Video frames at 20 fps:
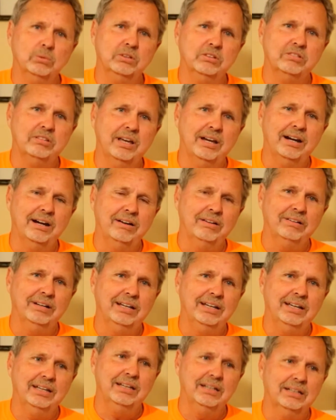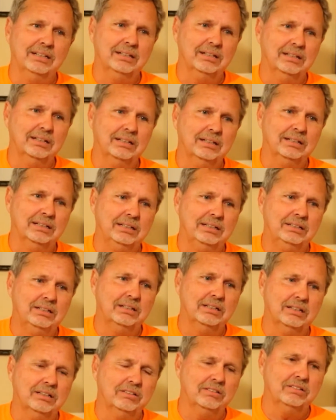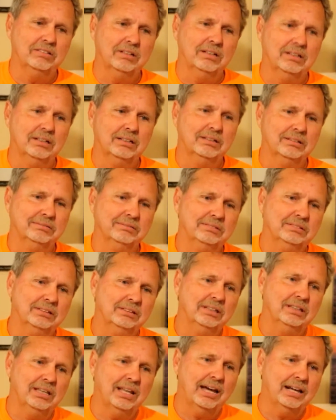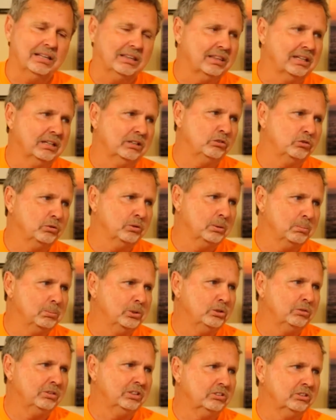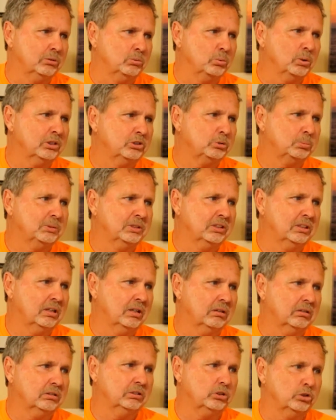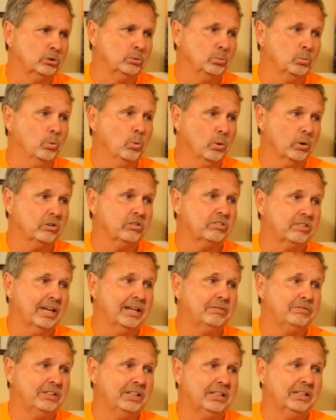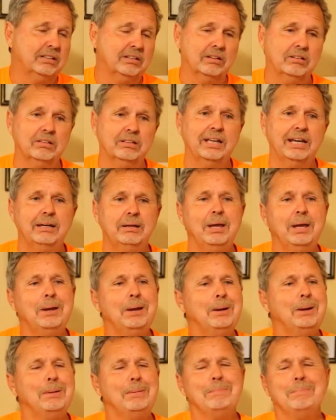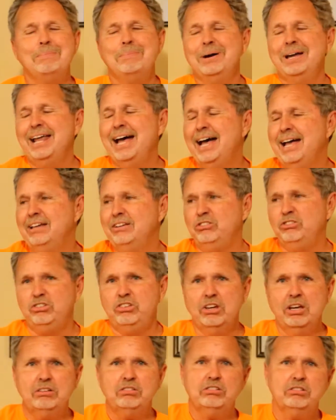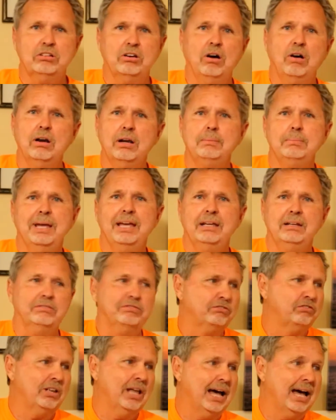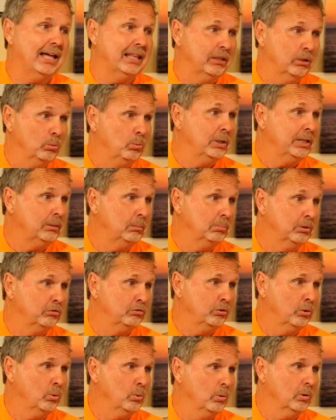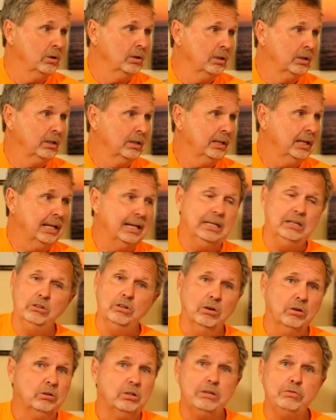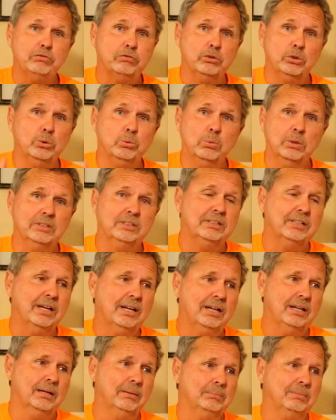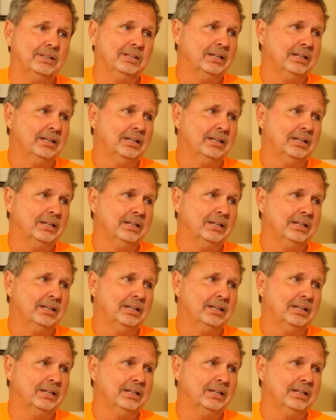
was there, and he does a lot of things for the movies in Richmond and all. He's in water safety and all that. But I had just taught him how to fly the week before, and he only flew one time.